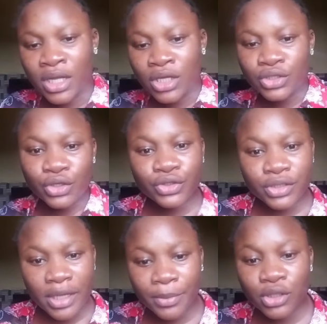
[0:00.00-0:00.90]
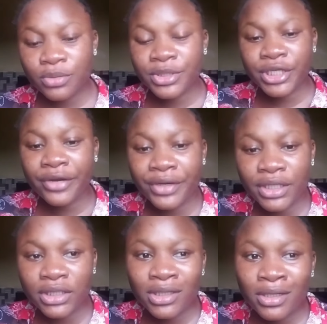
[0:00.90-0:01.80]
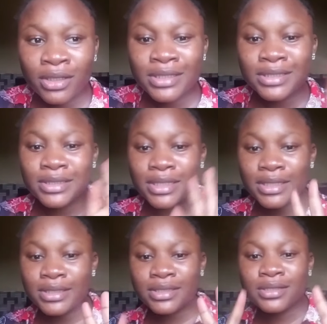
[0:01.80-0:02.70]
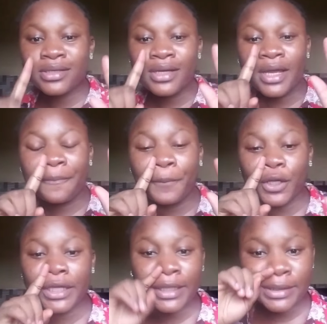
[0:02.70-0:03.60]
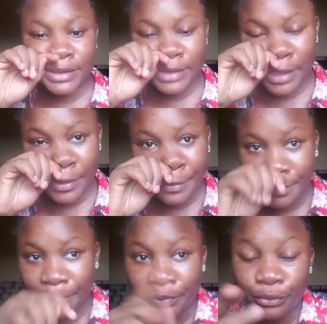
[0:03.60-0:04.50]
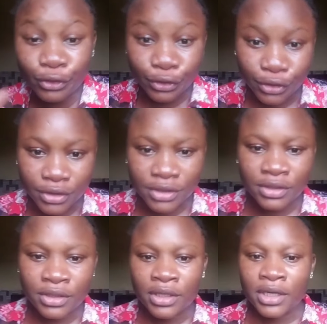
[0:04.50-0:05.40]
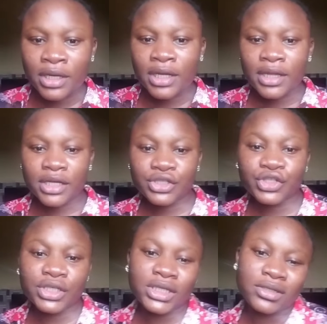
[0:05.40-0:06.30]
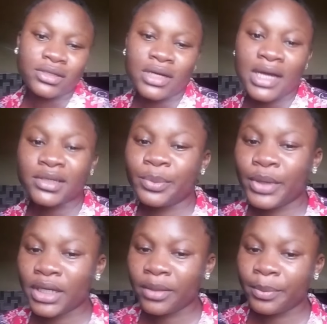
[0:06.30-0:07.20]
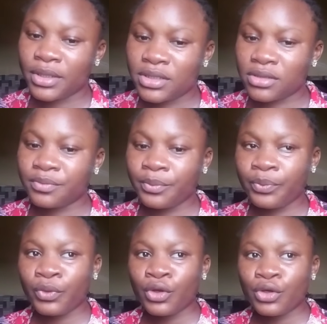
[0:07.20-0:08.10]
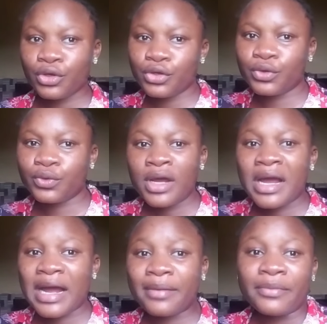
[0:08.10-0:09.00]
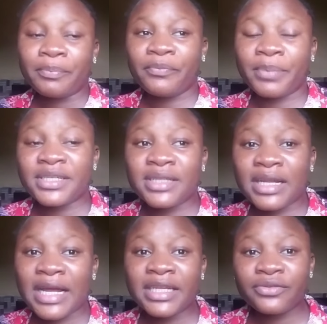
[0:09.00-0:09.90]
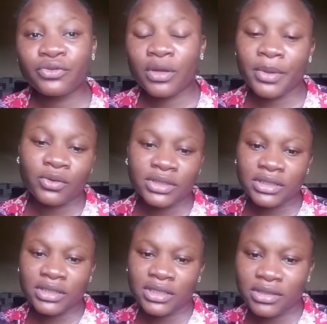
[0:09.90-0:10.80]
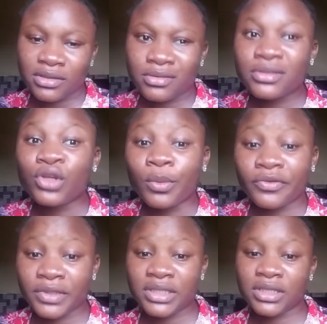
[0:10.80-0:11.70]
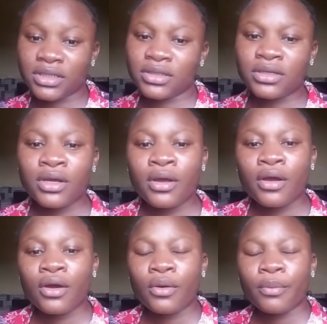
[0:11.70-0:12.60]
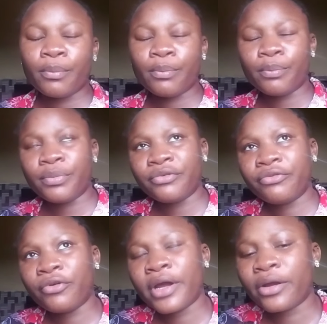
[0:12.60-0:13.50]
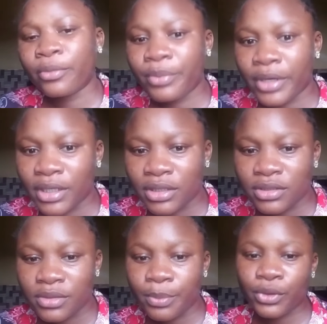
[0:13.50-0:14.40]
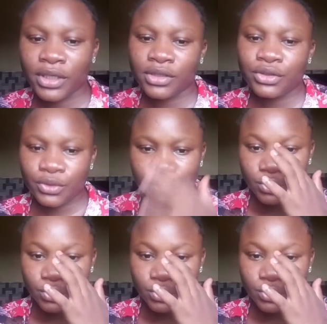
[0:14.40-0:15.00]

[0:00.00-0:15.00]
So today I'm going to be sharing six important products that you need as a pregnant person. You know, personally, I didn't even know about these things, some of these things, before I got pregnant, but then, you know,